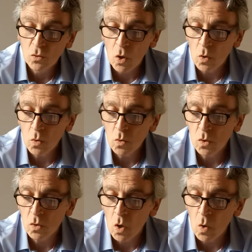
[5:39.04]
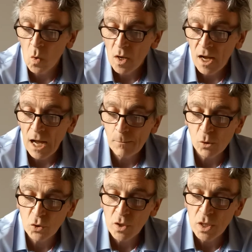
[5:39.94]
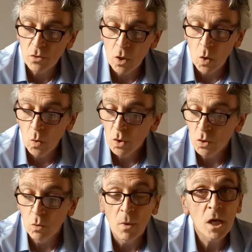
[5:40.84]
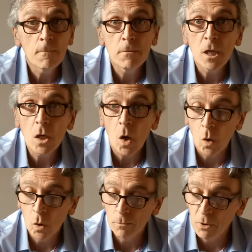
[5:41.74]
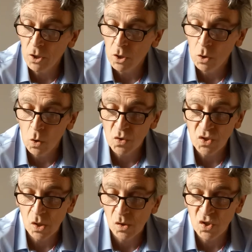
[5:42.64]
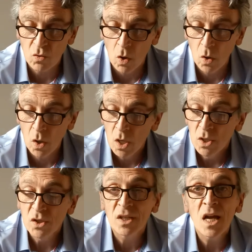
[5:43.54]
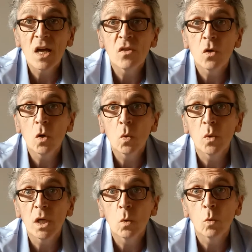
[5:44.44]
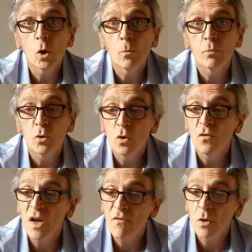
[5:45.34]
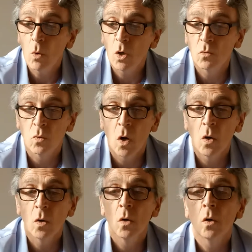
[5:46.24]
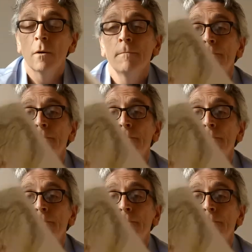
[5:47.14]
"Grow, grow, apple tree, grow. You may be old, but you're still strong. Together we will prove everyone wrong."